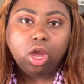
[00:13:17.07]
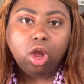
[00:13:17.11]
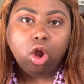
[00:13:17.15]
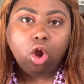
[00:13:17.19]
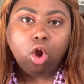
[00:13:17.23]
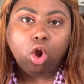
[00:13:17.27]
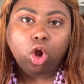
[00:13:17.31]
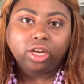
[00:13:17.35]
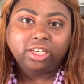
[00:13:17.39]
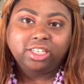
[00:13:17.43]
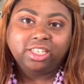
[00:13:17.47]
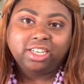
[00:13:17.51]

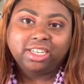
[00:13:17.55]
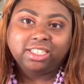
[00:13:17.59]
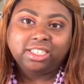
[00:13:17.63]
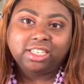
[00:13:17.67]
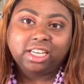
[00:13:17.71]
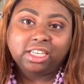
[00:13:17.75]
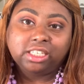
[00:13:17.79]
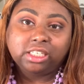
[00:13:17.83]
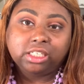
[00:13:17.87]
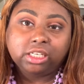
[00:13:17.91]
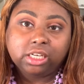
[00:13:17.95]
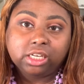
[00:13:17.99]
are just
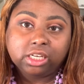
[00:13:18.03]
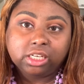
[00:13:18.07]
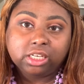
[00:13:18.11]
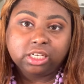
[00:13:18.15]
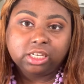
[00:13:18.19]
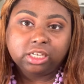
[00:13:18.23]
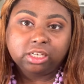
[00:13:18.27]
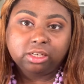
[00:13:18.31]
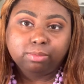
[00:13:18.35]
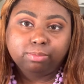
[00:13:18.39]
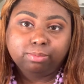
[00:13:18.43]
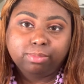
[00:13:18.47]
as
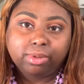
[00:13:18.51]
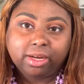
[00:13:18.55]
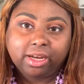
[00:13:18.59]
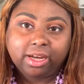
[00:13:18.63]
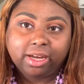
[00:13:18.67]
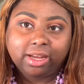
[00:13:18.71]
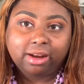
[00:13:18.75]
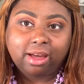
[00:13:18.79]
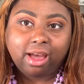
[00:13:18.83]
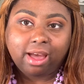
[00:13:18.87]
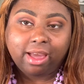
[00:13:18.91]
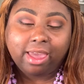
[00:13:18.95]
good,
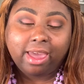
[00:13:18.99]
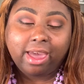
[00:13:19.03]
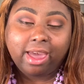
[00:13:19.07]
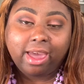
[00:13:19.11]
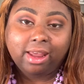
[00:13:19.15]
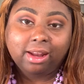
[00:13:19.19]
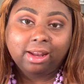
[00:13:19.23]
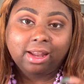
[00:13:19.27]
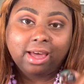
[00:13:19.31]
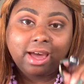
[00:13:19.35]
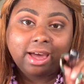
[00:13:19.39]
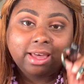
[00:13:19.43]
but I
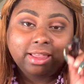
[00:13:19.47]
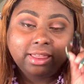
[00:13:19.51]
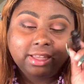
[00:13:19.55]
can't lie,